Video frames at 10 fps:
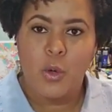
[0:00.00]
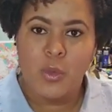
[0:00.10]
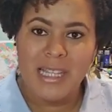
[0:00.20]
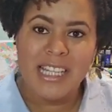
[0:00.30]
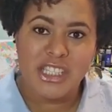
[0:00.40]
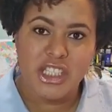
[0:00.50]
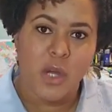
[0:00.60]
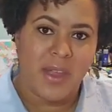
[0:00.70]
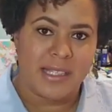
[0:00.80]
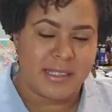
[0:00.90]
We like to
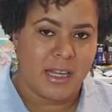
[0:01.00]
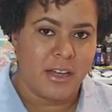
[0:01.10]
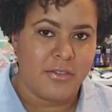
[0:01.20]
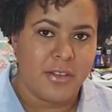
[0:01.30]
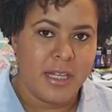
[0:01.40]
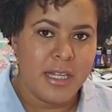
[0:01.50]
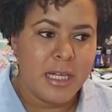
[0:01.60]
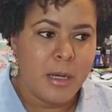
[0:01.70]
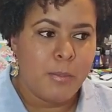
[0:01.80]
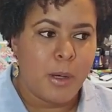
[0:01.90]
know that stuff.
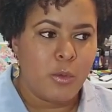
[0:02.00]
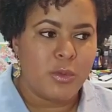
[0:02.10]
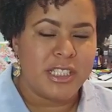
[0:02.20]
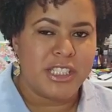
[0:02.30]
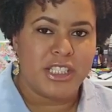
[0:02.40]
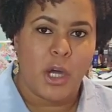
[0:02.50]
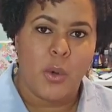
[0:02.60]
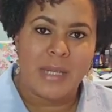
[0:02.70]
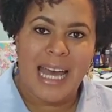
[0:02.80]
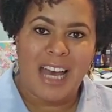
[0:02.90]
But when we
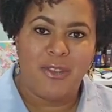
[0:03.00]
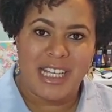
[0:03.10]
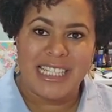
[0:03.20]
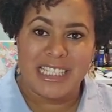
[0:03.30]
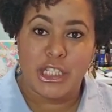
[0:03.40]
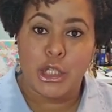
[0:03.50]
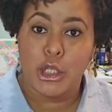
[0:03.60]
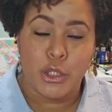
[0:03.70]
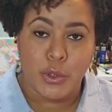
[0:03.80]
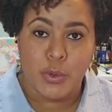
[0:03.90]
don't have any
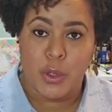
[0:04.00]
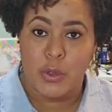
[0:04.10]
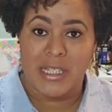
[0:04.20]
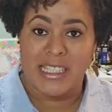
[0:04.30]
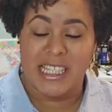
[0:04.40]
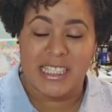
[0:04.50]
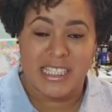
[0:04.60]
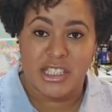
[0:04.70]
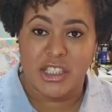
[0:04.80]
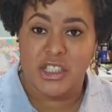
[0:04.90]
clue, or
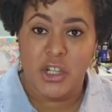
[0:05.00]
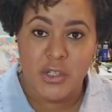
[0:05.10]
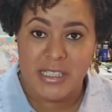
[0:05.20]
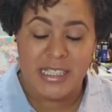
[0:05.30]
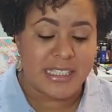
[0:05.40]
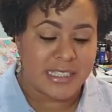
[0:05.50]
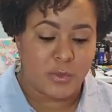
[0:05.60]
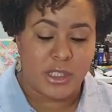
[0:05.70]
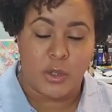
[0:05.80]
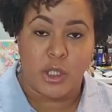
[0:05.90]
it's uncertain and
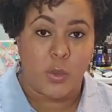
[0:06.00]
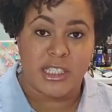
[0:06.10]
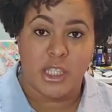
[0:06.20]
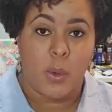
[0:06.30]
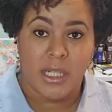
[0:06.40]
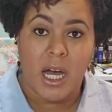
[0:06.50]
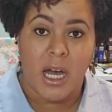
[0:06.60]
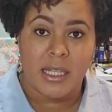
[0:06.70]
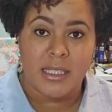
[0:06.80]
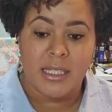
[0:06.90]
we don't know what's going
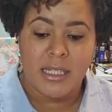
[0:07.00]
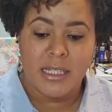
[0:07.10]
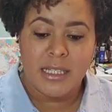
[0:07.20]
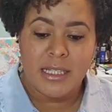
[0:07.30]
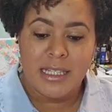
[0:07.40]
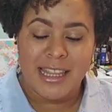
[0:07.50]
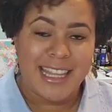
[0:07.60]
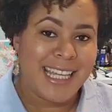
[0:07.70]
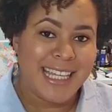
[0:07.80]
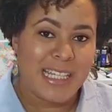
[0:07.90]
on,
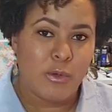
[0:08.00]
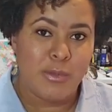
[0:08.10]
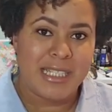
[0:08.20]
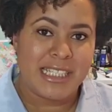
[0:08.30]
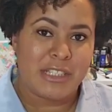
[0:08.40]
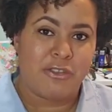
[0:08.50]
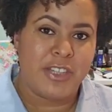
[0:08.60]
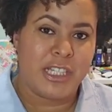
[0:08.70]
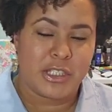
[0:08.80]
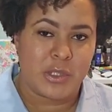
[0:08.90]
then we begin to
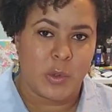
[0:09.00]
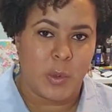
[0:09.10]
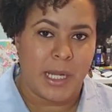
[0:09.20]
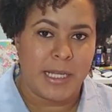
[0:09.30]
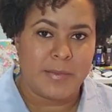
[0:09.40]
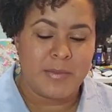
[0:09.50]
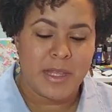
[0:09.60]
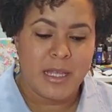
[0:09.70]
feel a certain way.